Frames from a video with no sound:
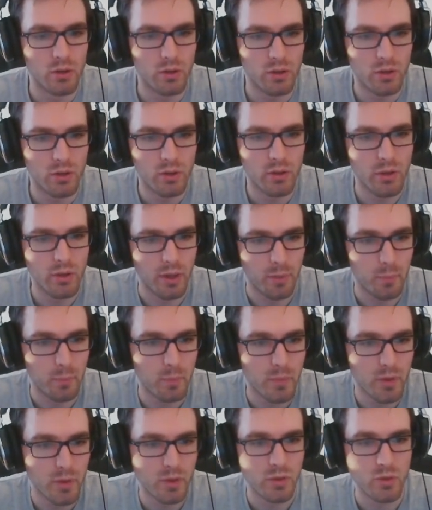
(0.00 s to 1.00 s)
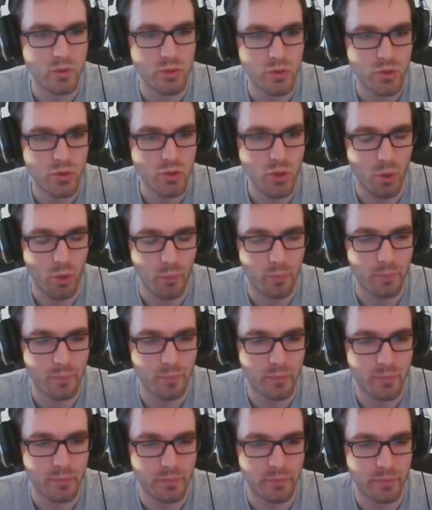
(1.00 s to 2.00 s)
Okay, so
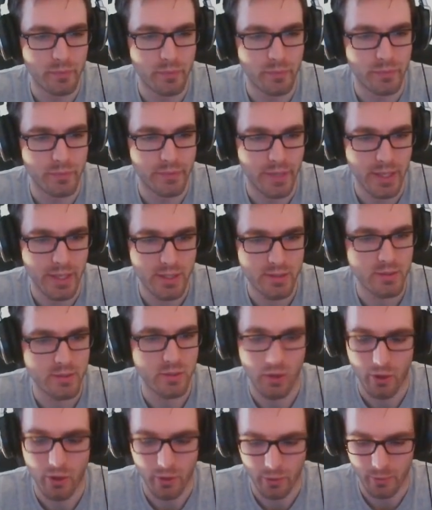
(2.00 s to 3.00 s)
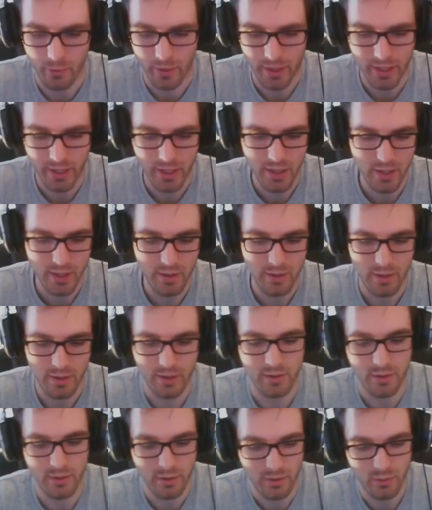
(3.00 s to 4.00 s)
that's our A, and
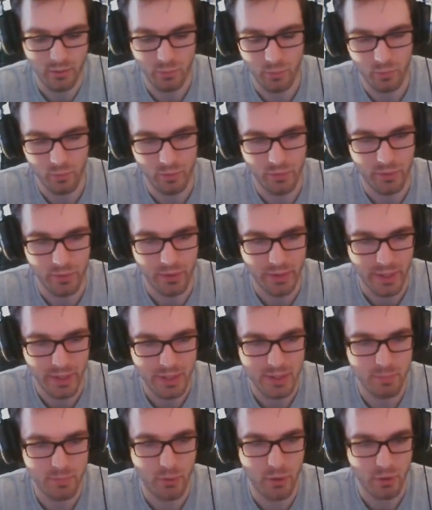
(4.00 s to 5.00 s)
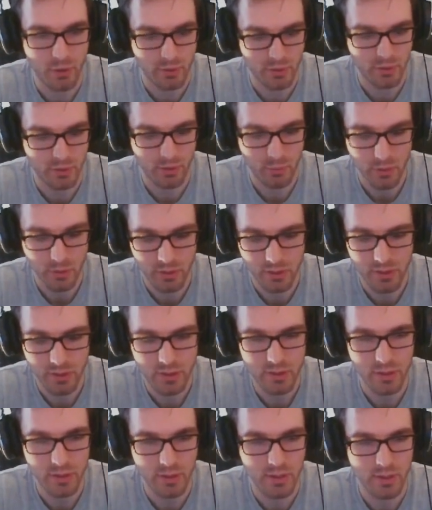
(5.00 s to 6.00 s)
then the next part that we
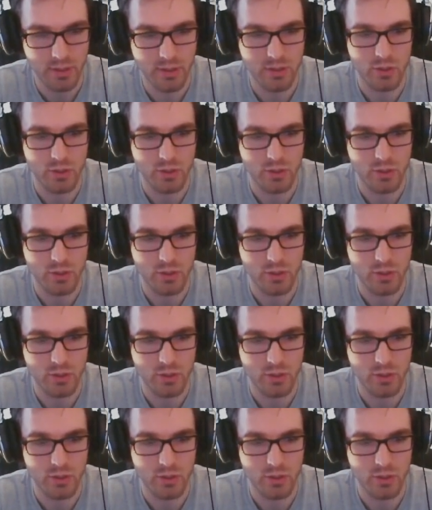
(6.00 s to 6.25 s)
need is